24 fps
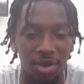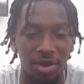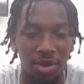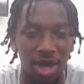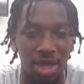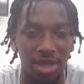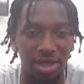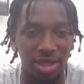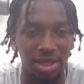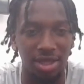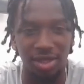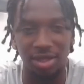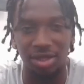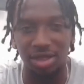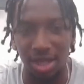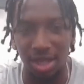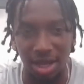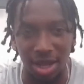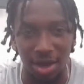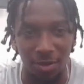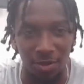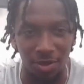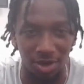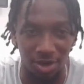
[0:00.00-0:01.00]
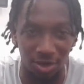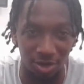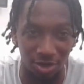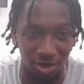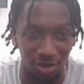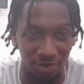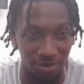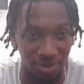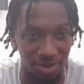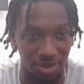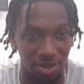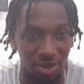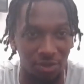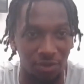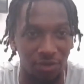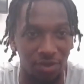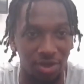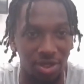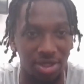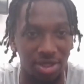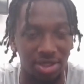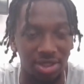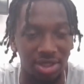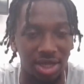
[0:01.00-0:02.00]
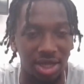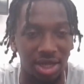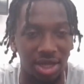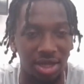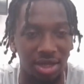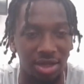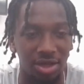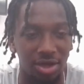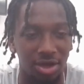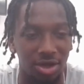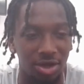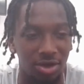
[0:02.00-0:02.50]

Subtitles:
At the end of the day, I want to hold up a trophy and say,